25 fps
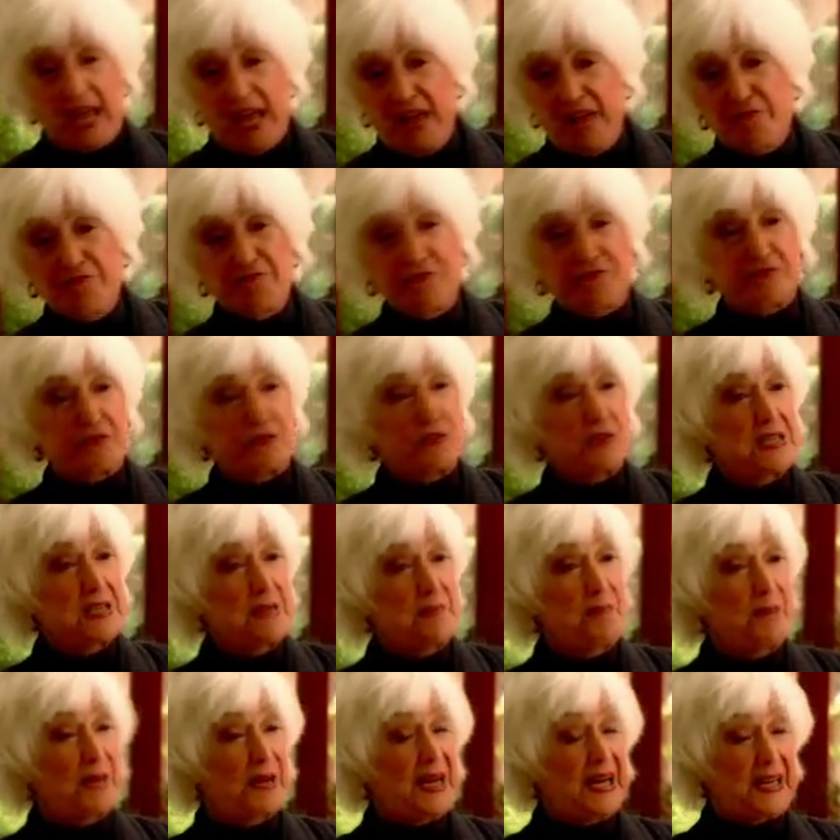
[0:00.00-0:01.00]

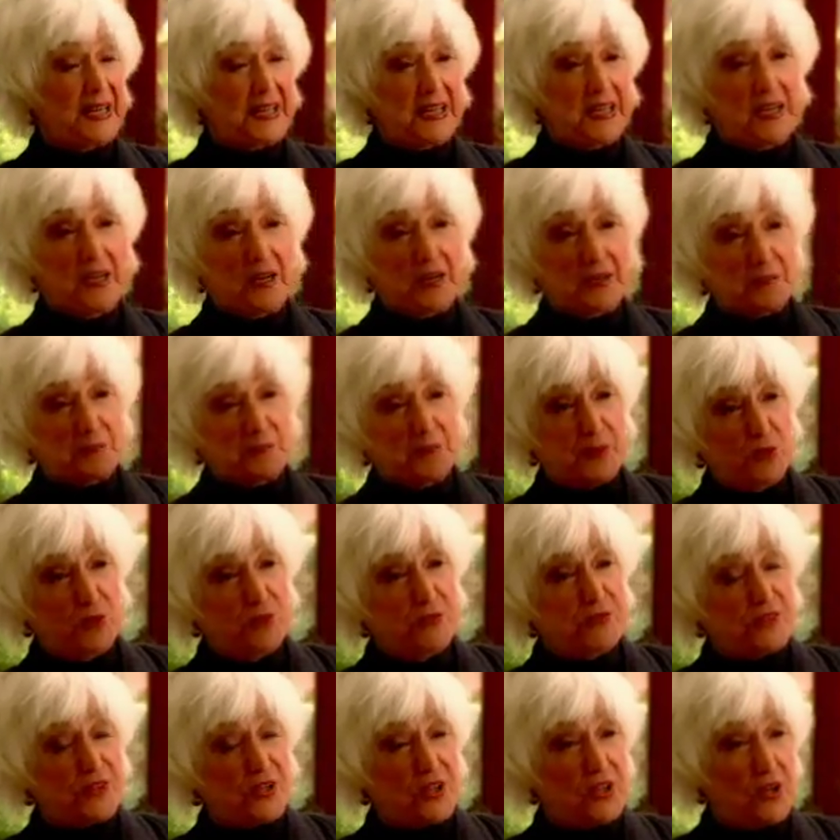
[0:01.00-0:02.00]
everybody on
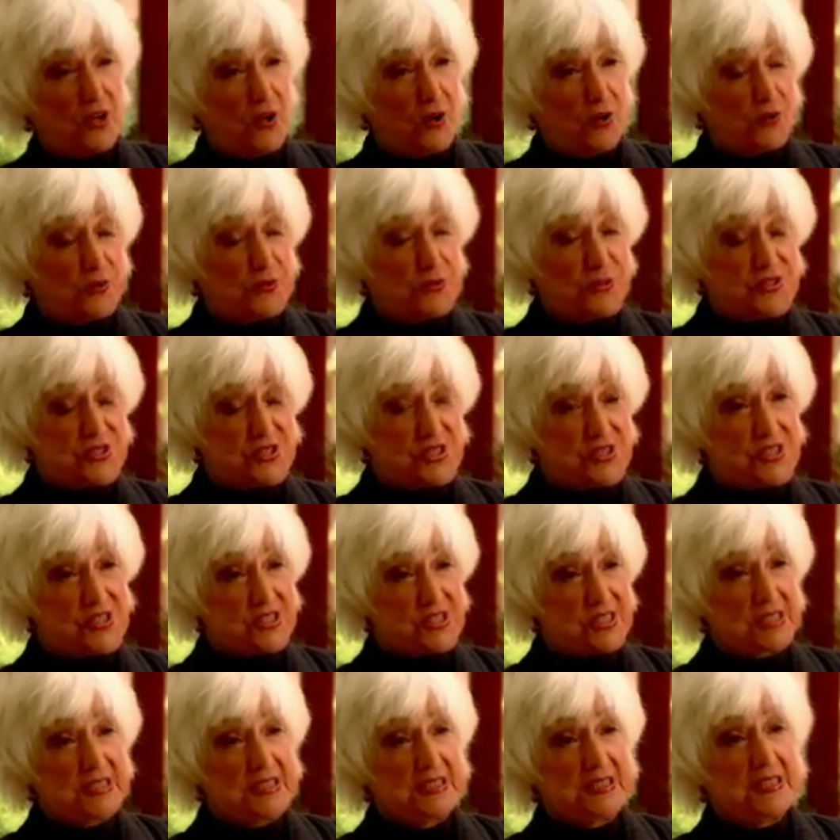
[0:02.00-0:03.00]
both
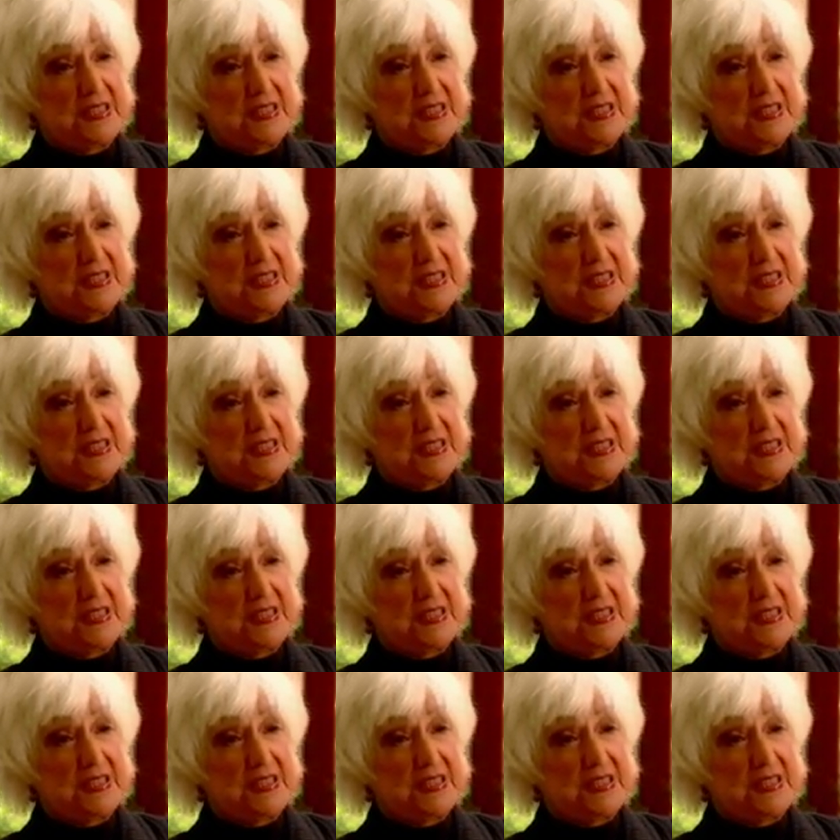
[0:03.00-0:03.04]
coasts,